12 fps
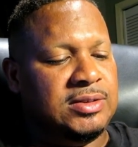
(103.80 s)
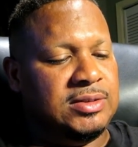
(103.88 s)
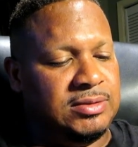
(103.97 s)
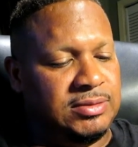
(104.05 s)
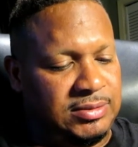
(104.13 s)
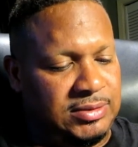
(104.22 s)

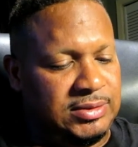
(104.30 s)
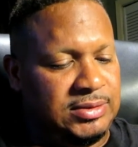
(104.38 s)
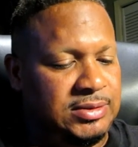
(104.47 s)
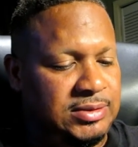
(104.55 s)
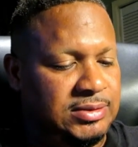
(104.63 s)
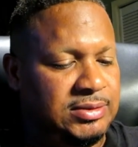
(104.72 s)

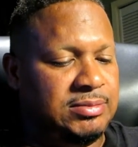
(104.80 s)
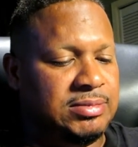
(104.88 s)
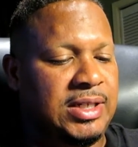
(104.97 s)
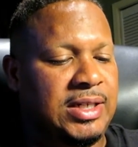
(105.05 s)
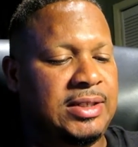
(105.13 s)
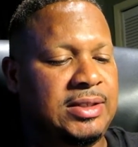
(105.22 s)

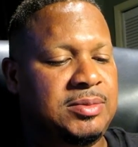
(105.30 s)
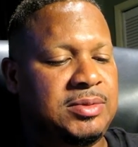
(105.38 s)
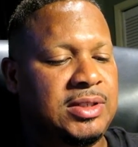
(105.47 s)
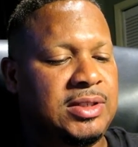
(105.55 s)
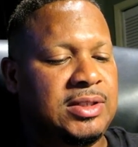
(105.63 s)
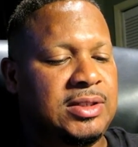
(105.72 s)
blames
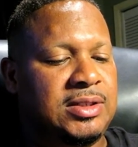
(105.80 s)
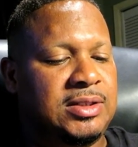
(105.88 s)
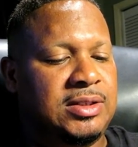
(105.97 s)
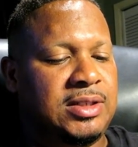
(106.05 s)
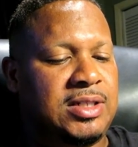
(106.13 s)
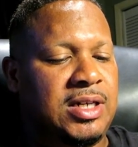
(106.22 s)

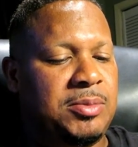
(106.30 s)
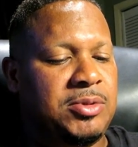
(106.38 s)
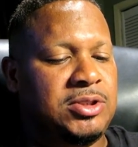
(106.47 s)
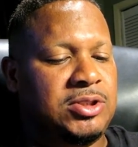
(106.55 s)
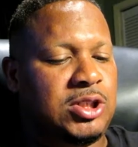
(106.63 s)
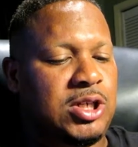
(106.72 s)
the
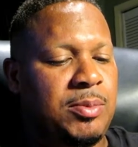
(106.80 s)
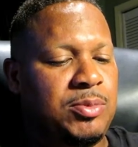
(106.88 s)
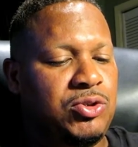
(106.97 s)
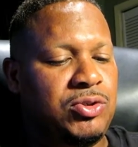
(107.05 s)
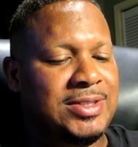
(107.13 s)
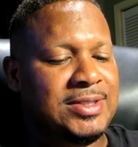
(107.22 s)

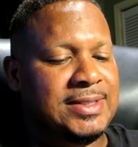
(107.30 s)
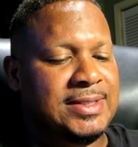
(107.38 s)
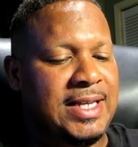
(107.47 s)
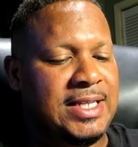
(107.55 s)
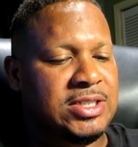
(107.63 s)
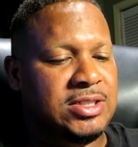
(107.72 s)
communist
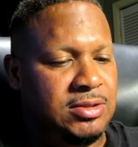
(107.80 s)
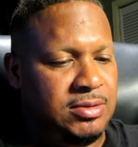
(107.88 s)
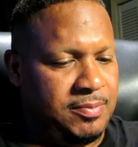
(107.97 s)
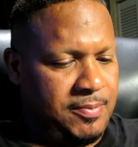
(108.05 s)
nation,